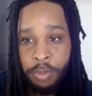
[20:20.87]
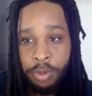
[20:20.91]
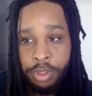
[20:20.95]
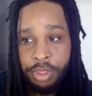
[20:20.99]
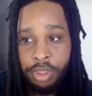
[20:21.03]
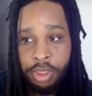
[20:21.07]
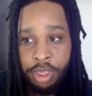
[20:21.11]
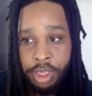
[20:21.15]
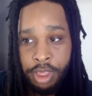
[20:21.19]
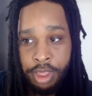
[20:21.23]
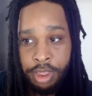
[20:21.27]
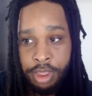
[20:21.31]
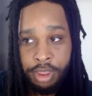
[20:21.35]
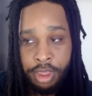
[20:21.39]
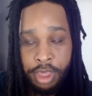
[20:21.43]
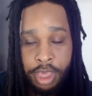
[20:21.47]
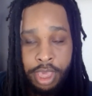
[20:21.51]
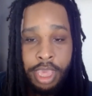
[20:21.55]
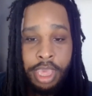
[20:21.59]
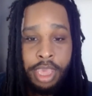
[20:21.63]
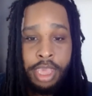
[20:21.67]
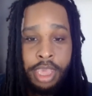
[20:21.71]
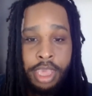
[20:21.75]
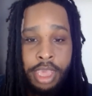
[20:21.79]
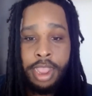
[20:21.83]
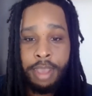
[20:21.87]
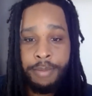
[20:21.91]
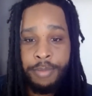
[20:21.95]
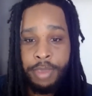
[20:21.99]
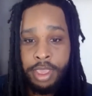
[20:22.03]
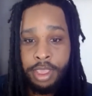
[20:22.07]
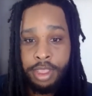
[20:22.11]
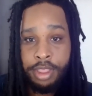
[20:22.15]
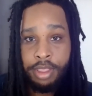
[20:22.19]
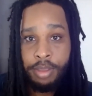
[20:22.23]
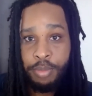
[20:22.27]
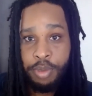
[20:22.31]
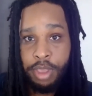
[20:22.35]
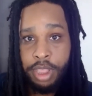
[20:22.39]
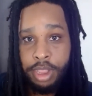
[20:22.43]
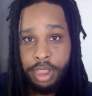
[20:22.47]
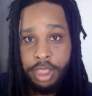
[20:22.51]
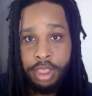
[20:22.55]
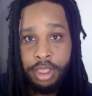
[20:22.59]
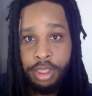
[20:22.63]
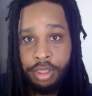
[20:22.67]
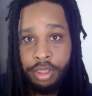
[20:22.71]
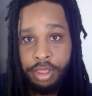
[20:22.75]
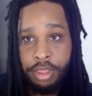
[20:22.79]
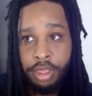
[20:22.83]
which is economic
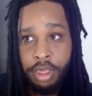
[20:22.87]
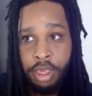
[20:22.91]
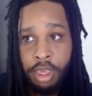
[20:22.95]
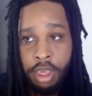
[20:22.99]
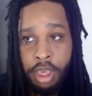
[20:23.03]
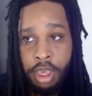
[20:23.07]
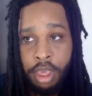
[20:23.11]
independence,